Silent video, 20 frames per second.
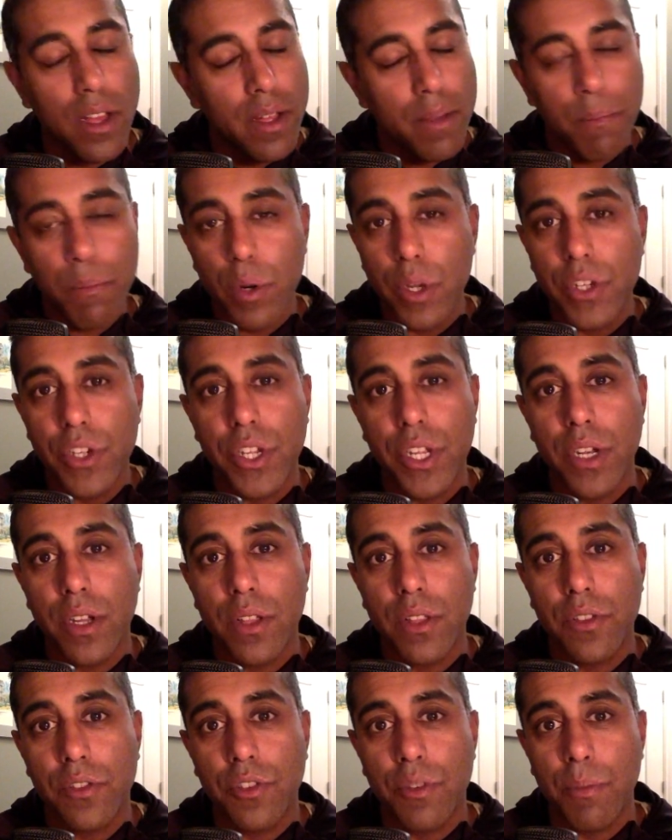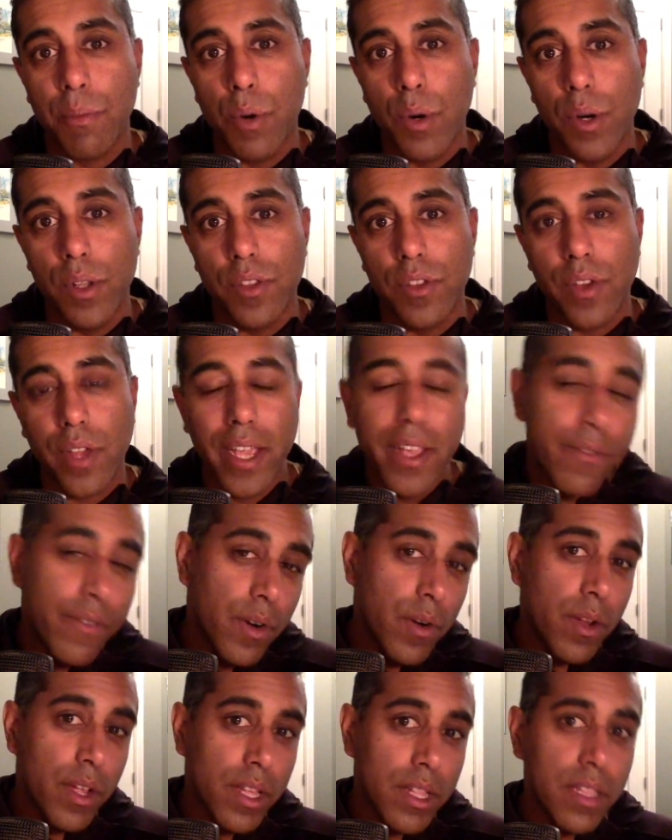Appreciate all the support. Okay,
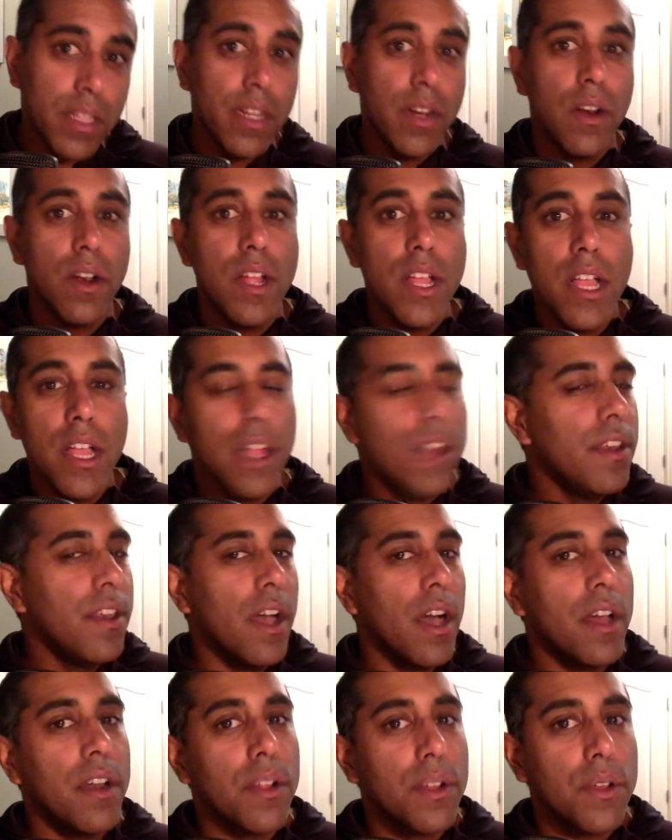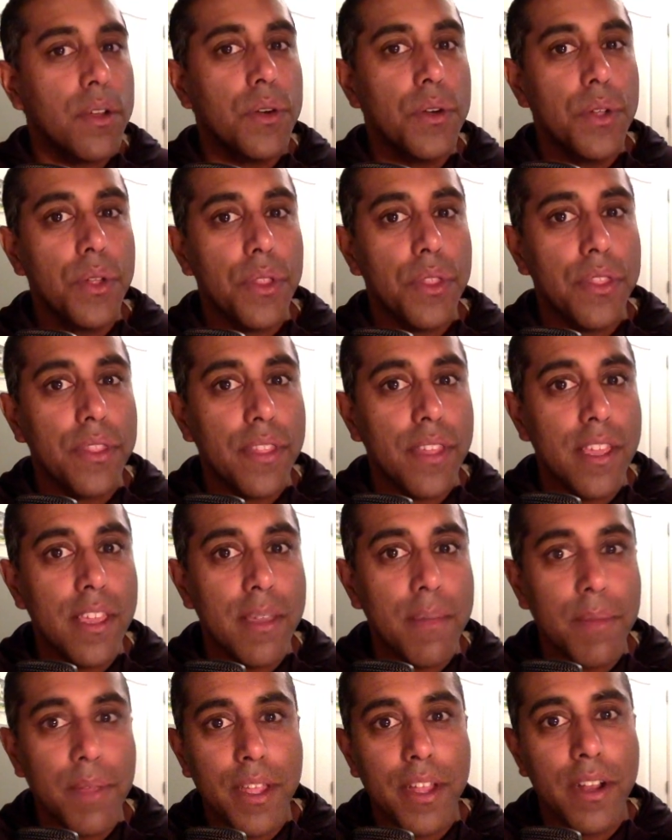very clear nautical
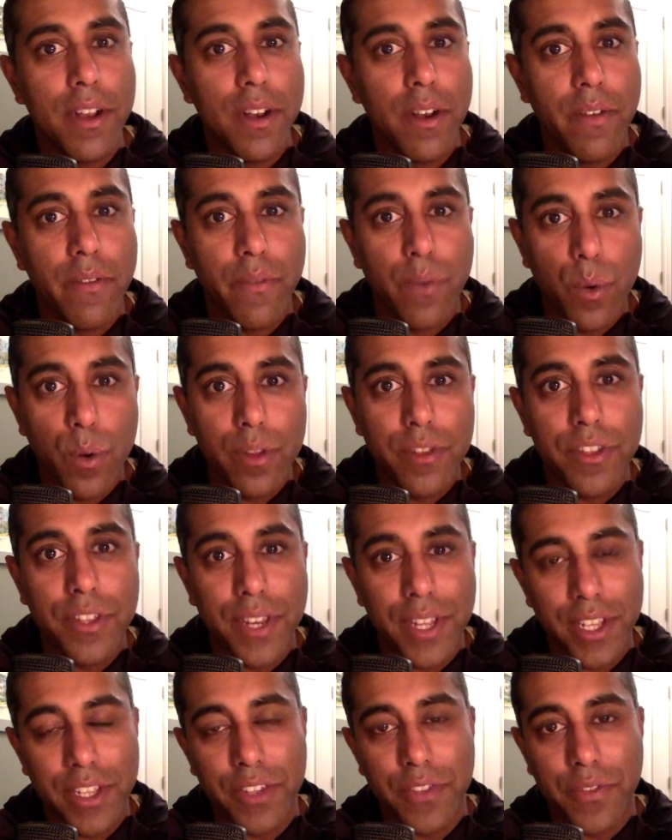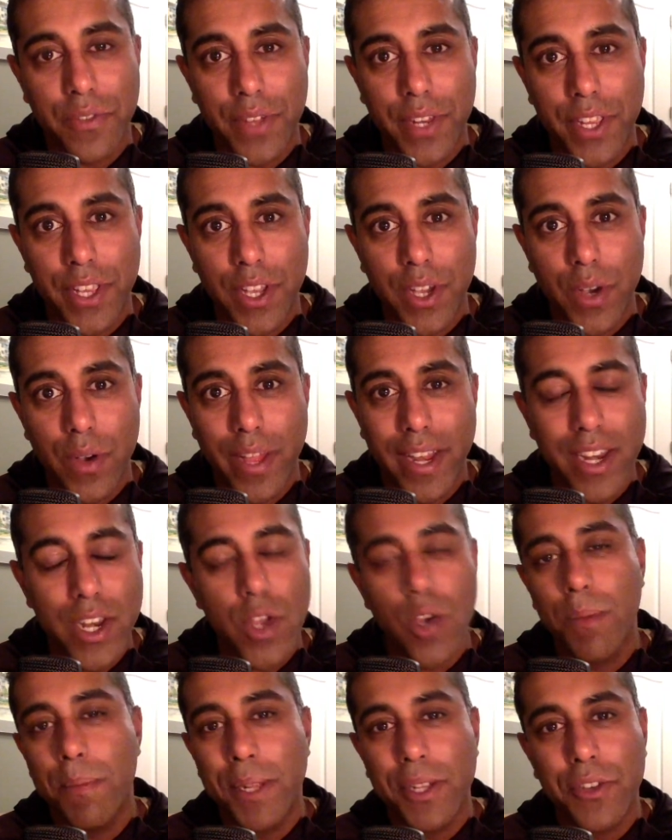theme here for today's video. And
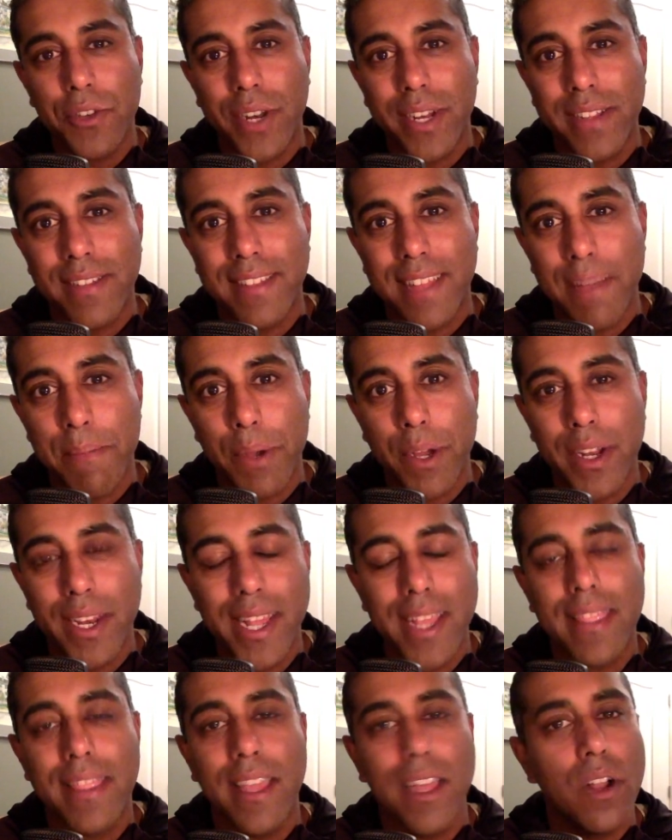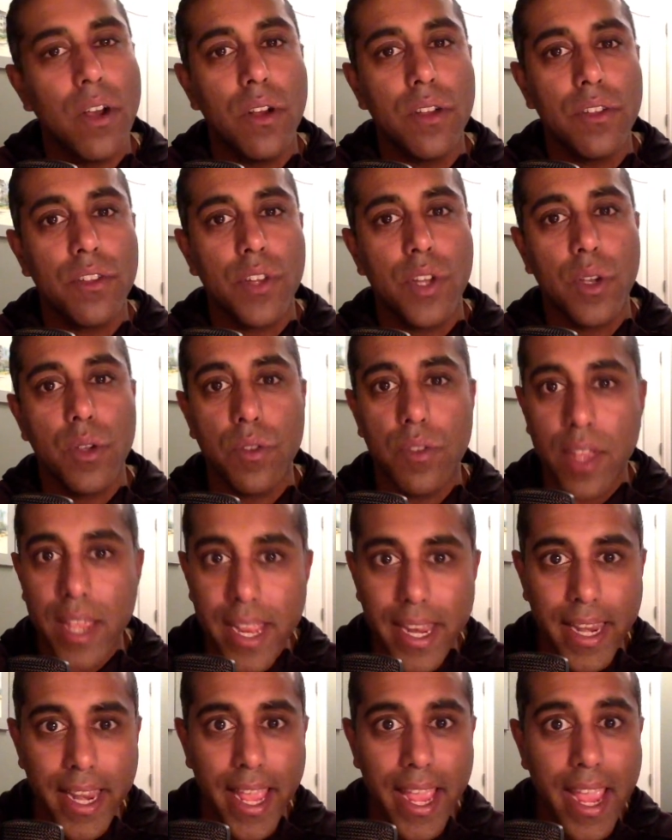no, I'm not trying to step on Net That Hall's toes
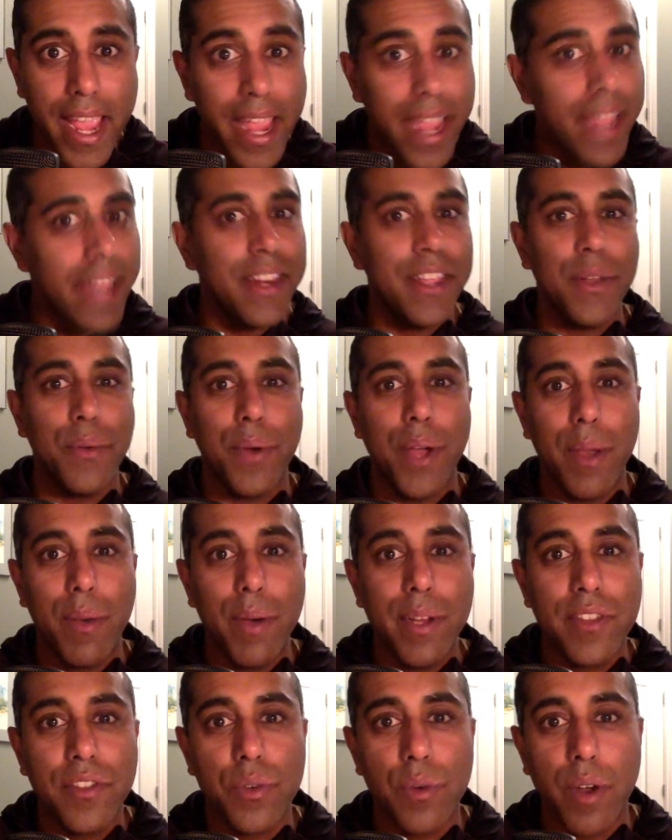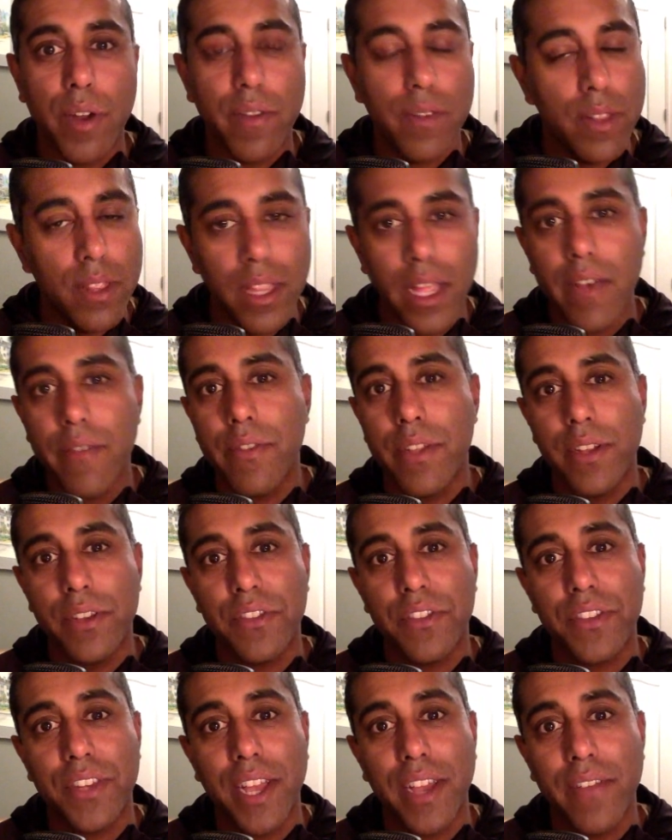in any way whatsoever. Love their
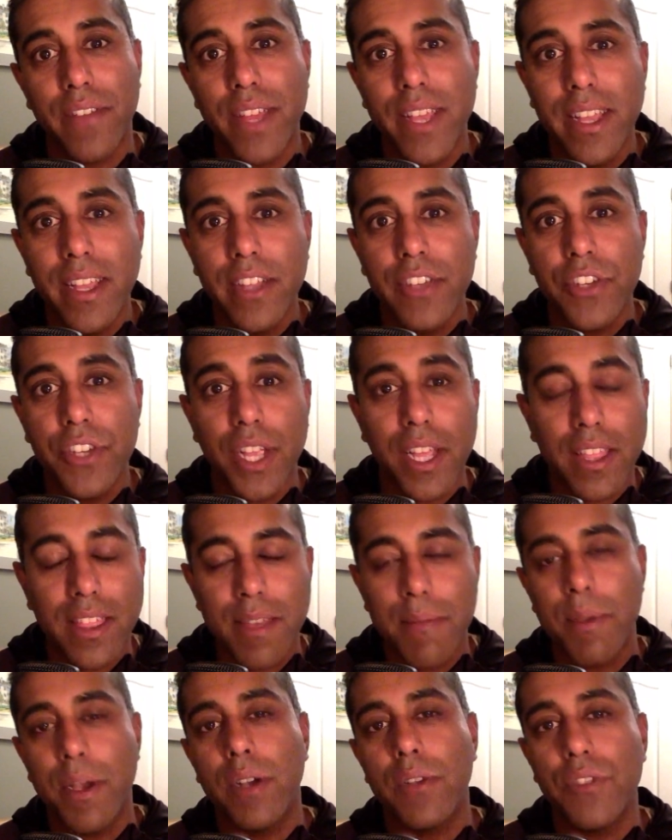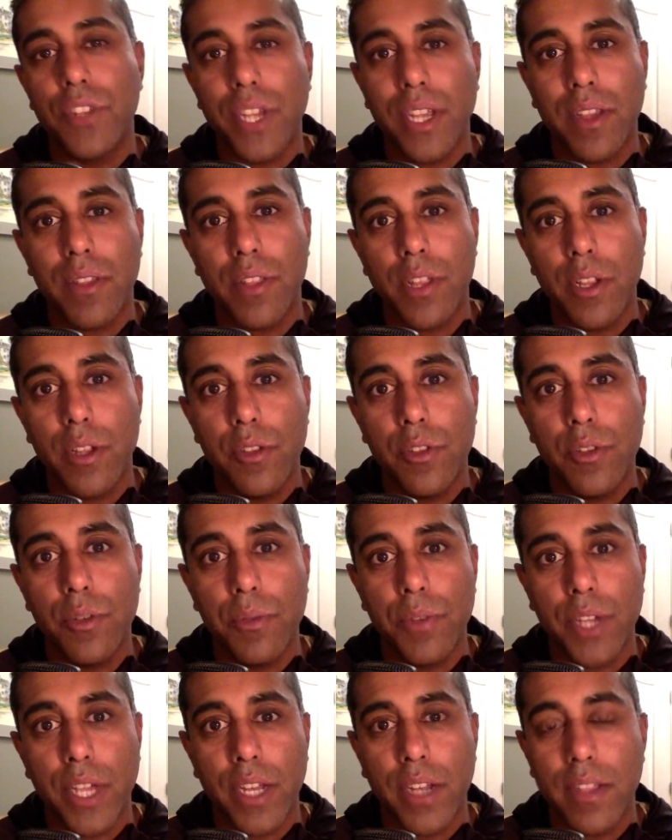stuff. Check them out. Check out their YouTube
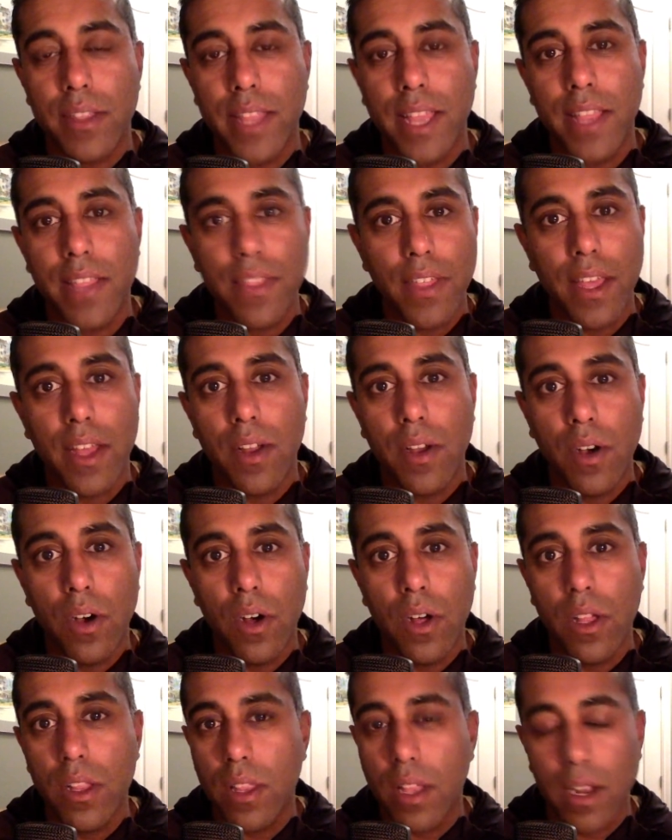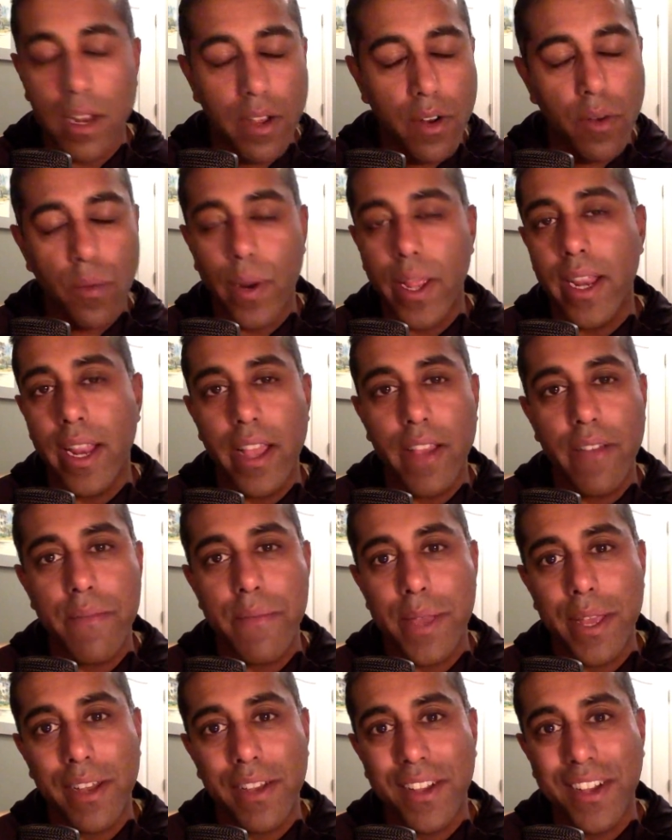channel, Net That Hall. A lot of great
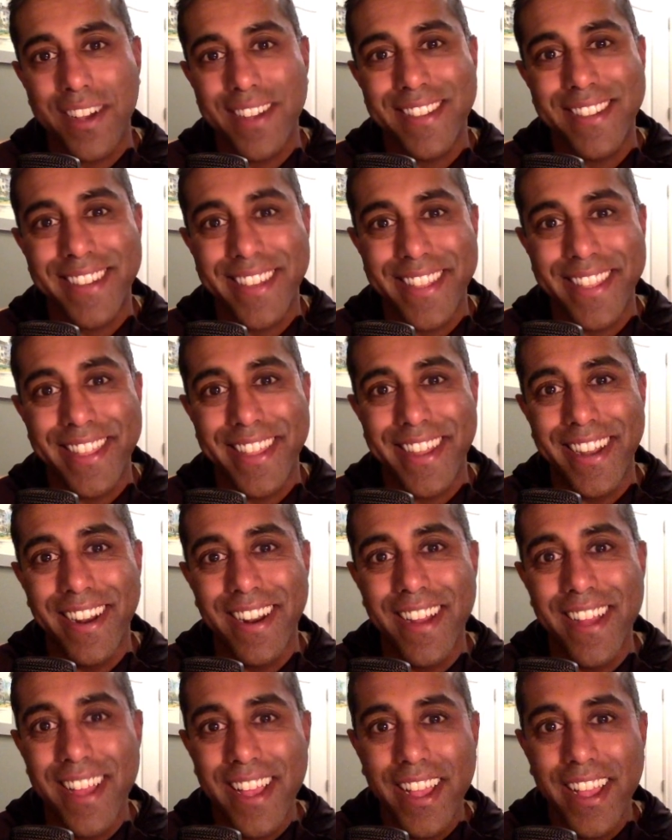FPL content there.